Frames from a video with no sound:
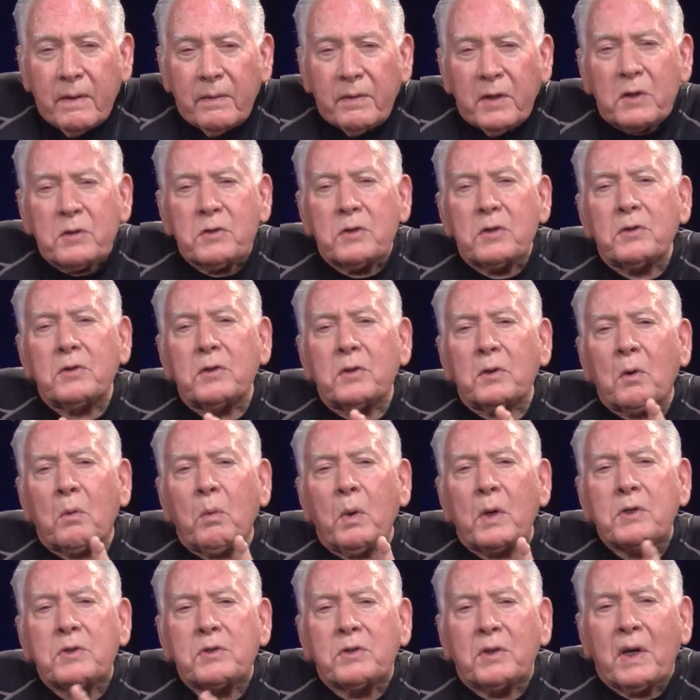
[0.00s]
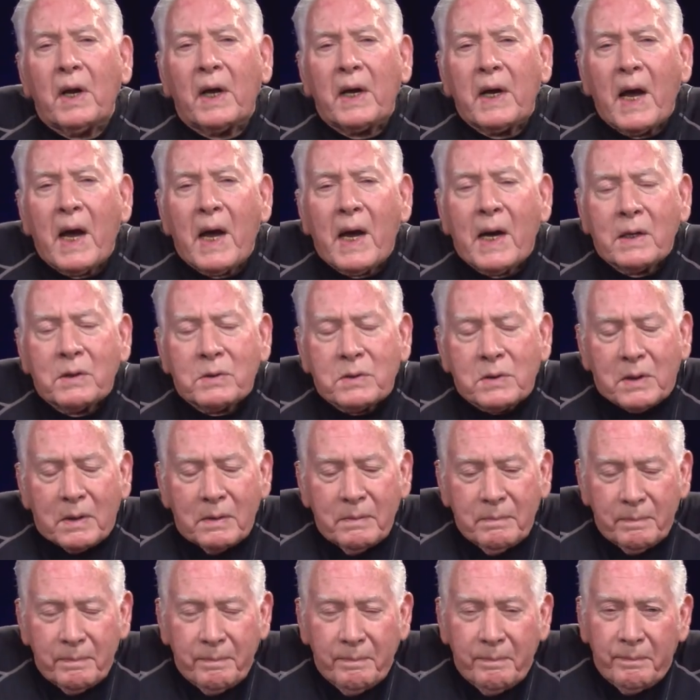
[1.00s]
this is the question I ask.
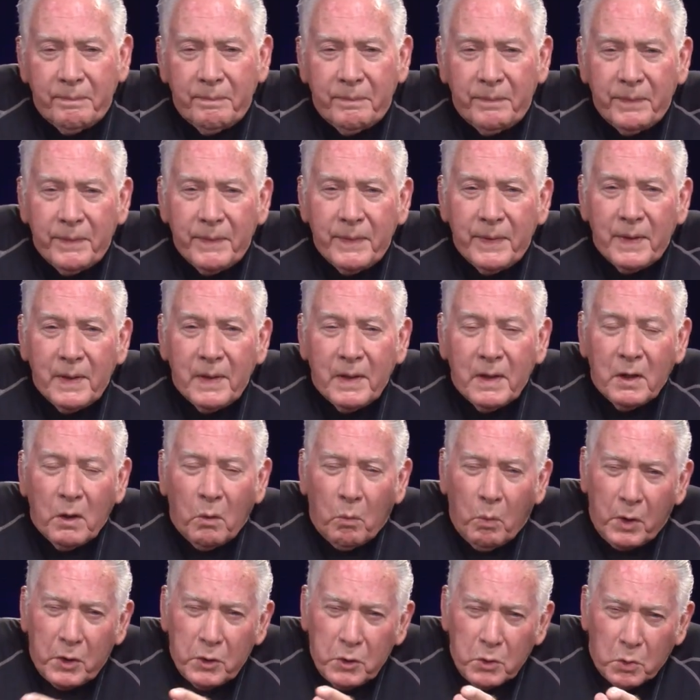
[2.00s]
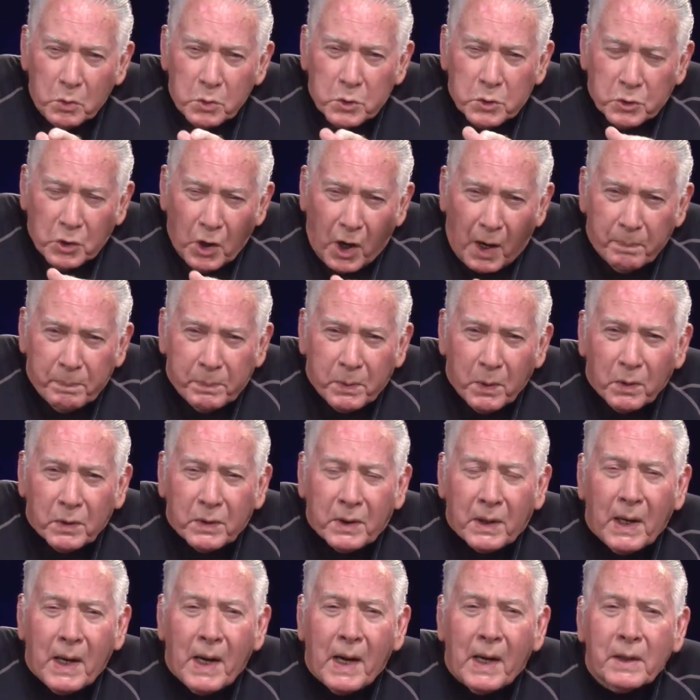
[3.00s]
When you stop your
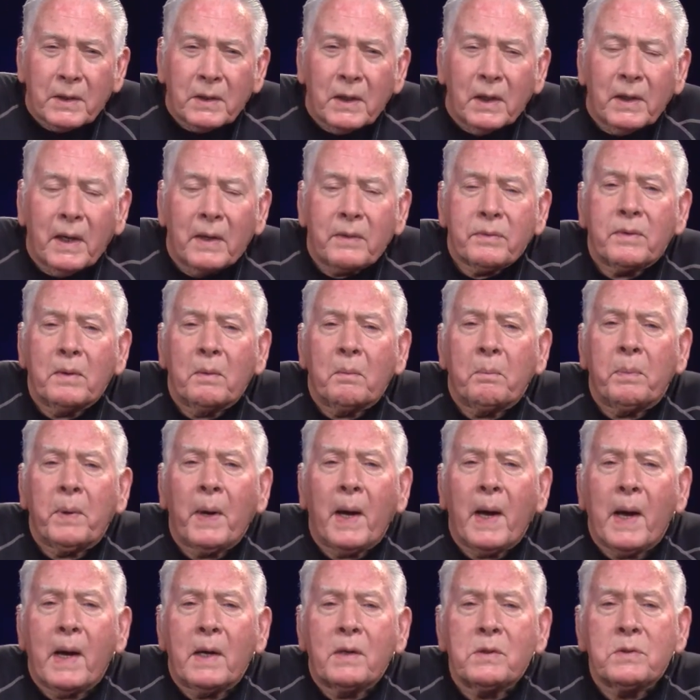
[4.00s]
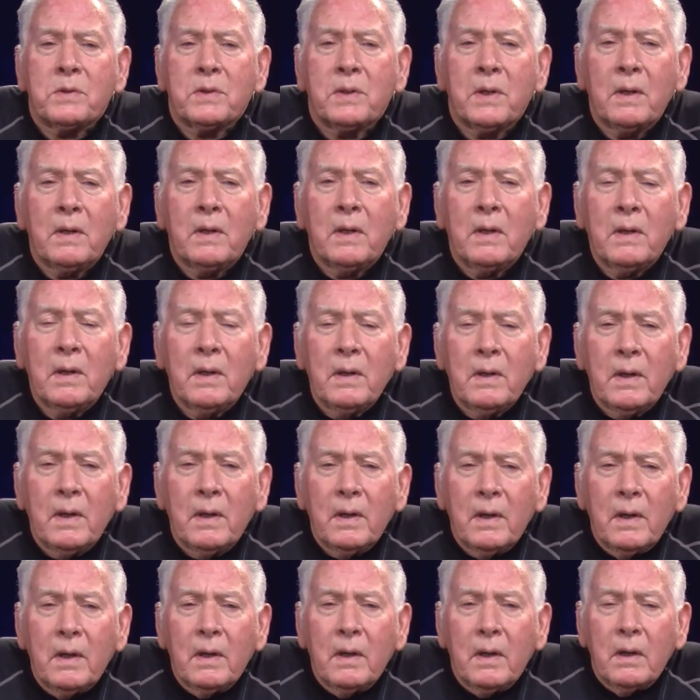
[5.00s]
car to let them pass,
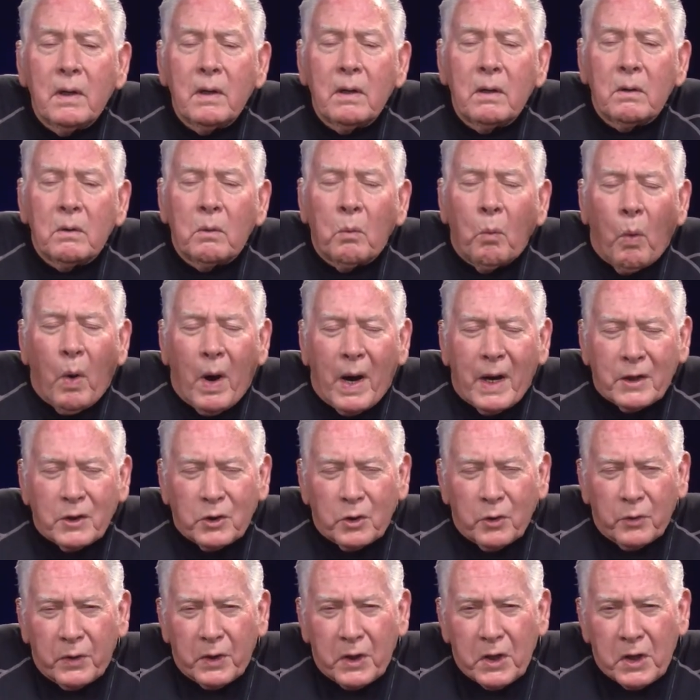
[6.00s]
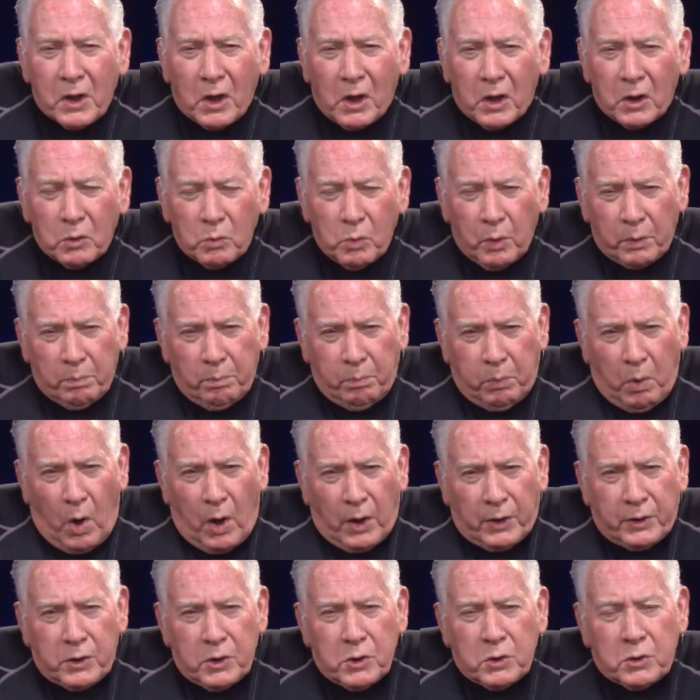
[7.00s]
why do the young with
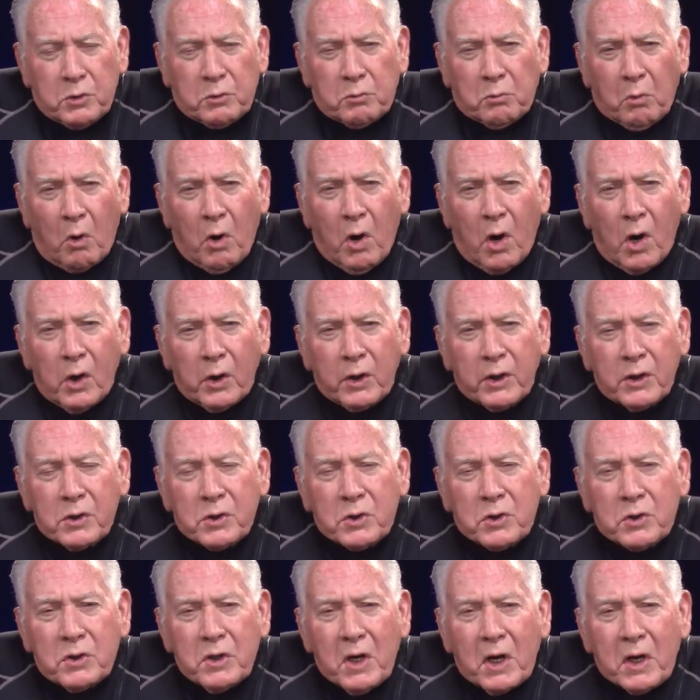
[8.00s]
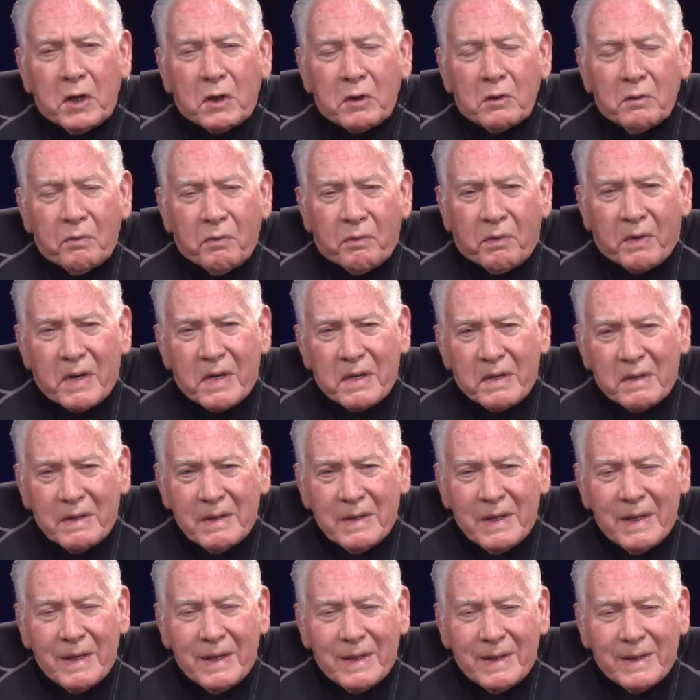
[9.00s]
bodies strong and sneakered feet
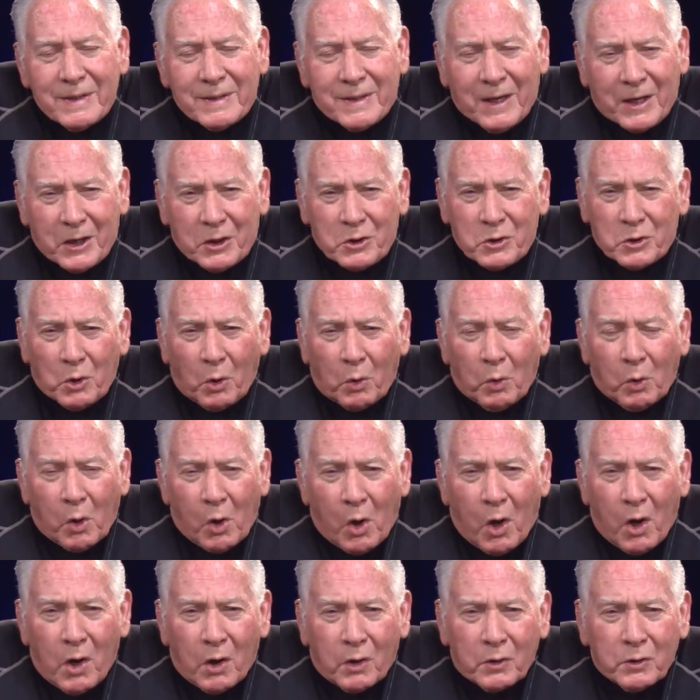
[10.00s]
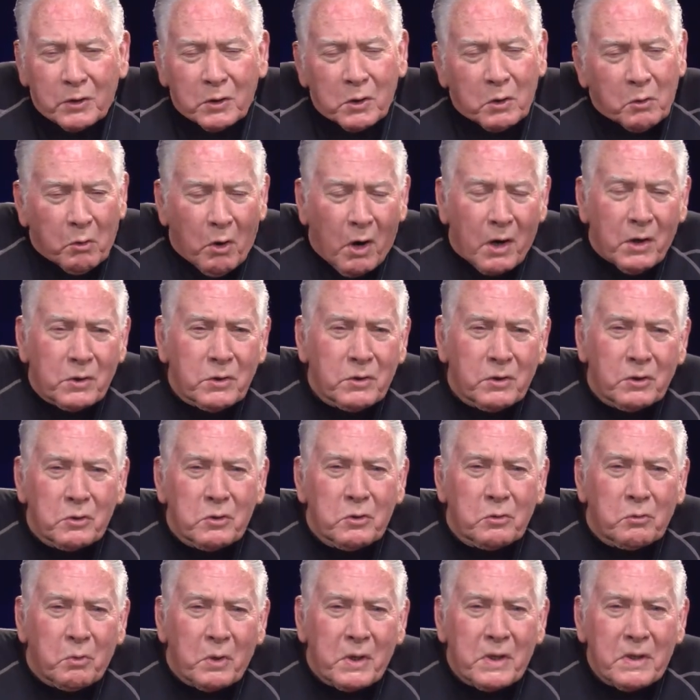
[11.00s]
take so long to cross the
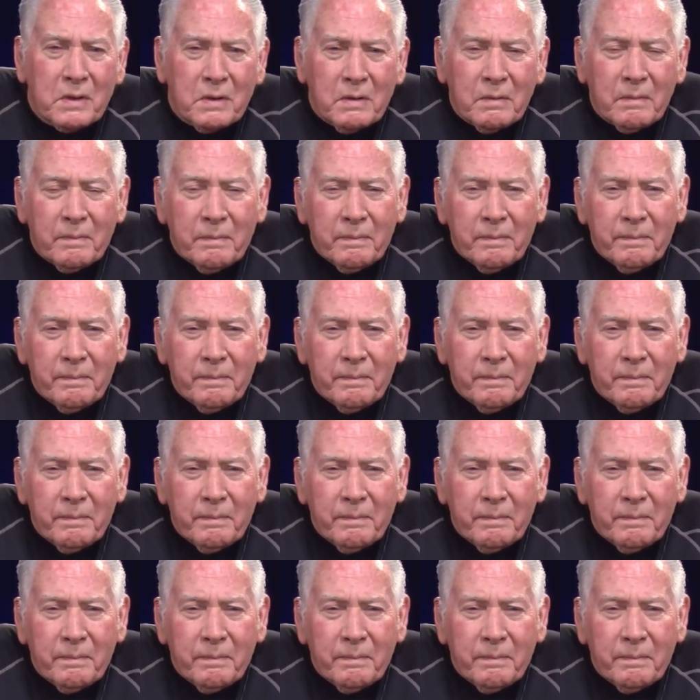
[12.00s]
street?